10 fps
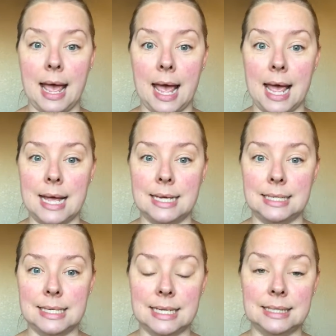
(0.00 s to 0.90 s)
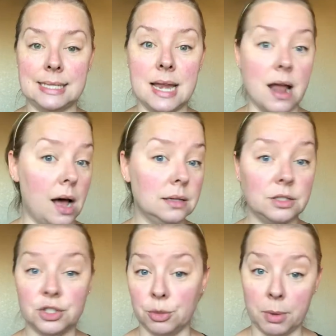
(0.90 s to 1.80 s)
and it's not
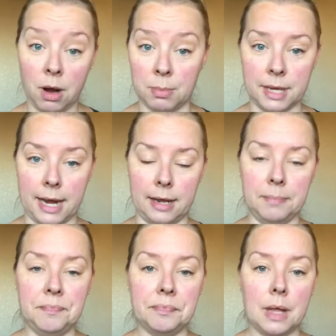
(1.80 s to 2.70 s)
super complicated.